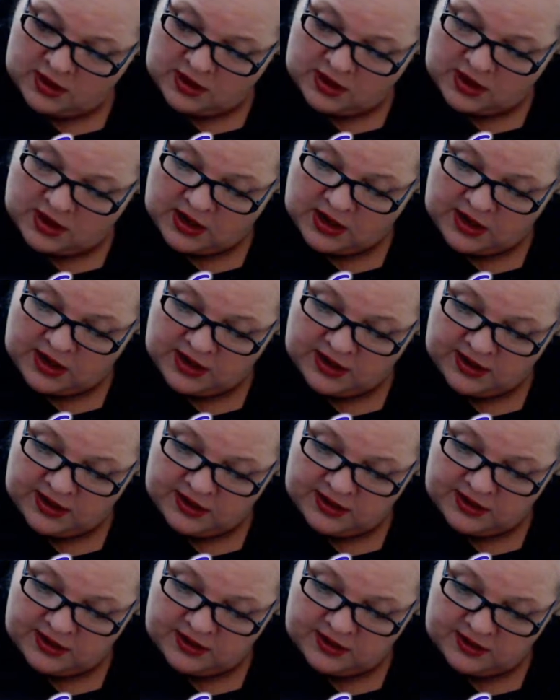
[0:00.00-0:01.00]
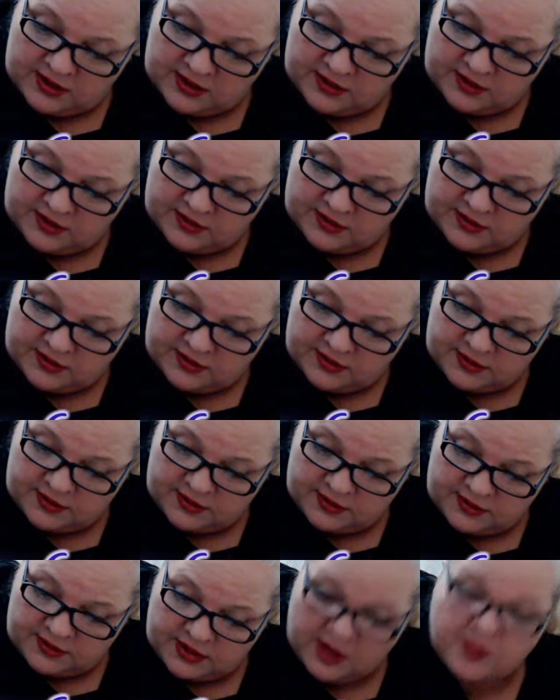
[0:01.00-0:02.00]

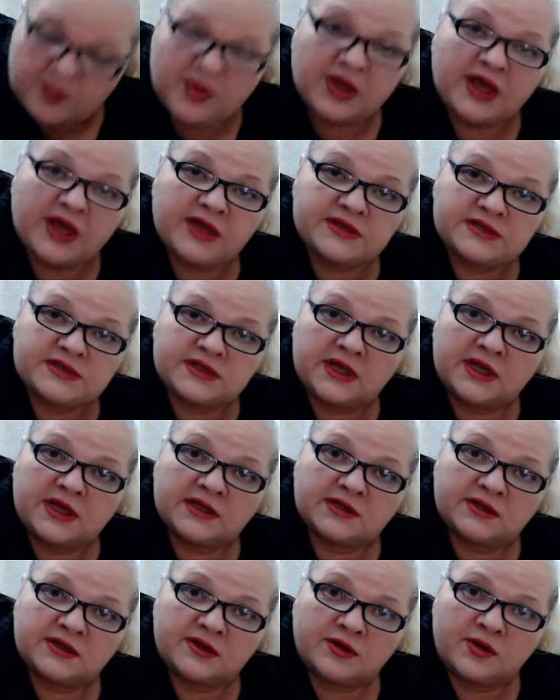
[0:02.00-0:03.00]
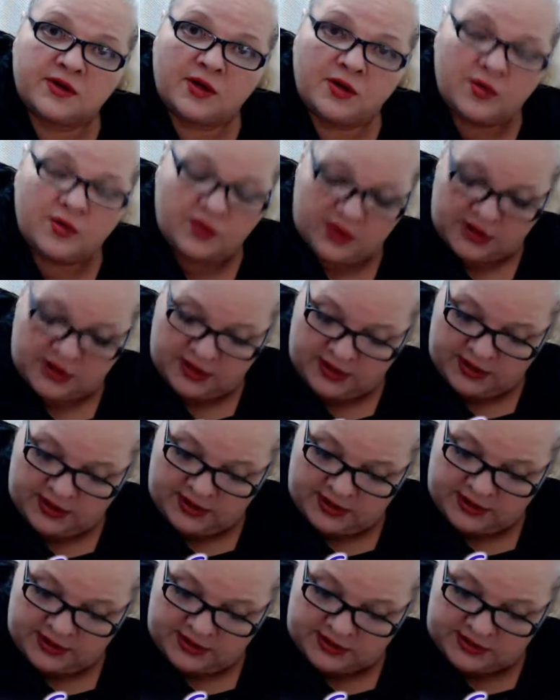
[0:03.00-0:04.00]
yeah, I'm against that, you know,
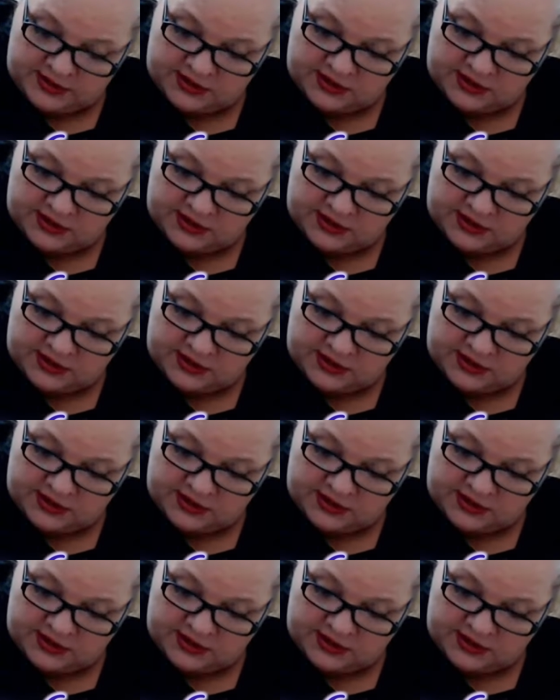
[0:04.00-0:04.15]
and